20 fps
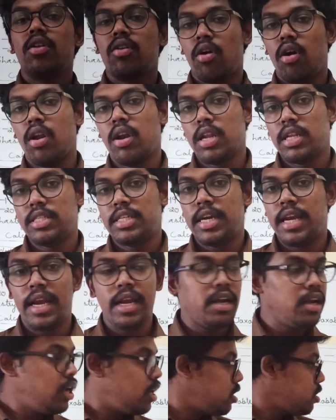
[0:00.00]

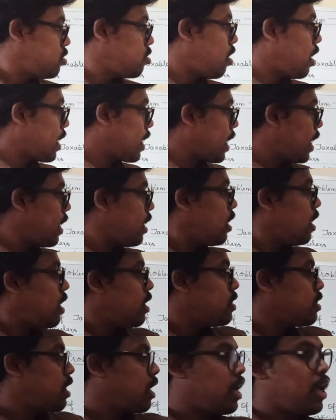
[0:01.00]
non-resident. So again
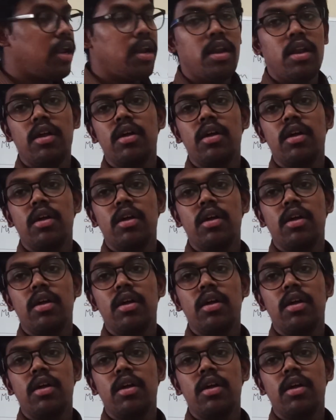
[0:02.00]
there are